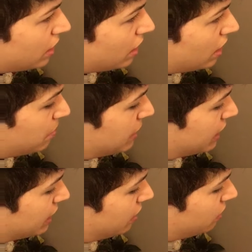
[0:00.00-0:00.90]
and make
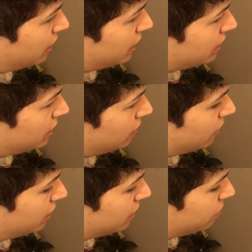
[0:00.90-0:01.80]
an outline of a
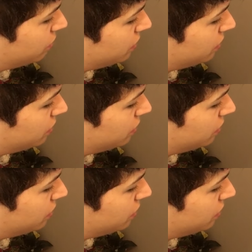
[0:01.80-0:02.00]
cliff.